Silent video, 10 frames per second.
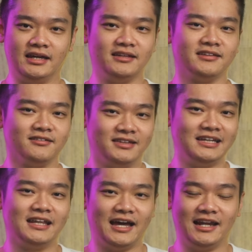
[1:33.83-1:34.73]
Intel
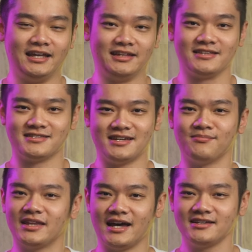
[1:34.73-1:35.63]
did highlight that
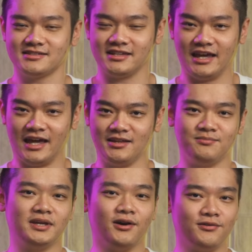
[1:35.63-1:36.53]
some tasks
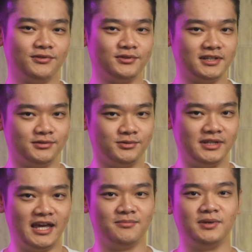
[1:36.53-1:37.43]
can be offloaded to
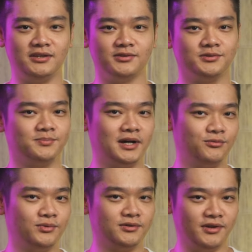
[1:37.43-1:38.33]
the NPU,
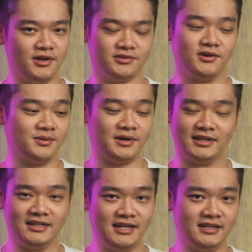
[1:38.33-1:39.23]
but we'll not talk
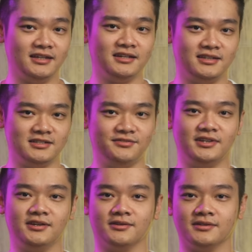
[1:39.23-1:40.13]
about it in this
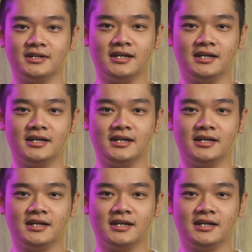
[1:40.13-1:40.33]
video.